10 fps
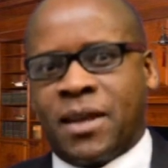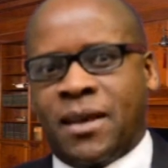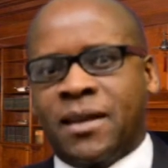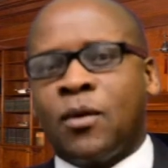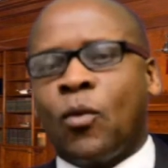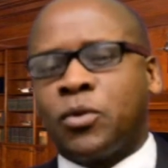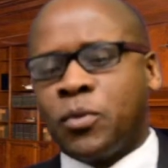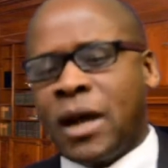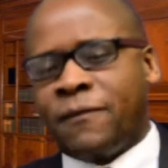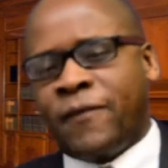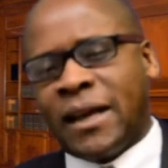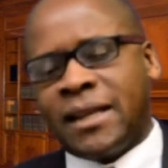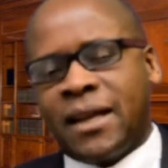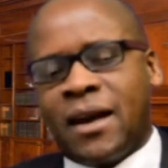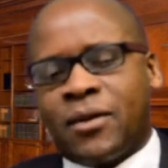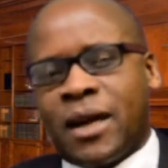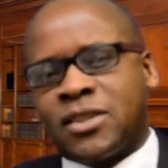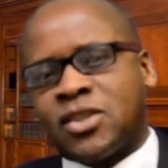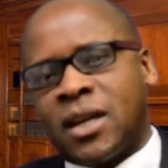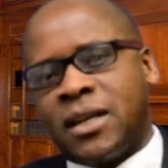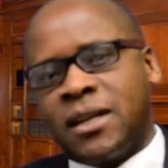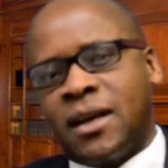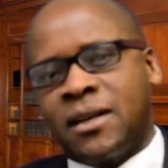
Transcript: And what we are finding out actually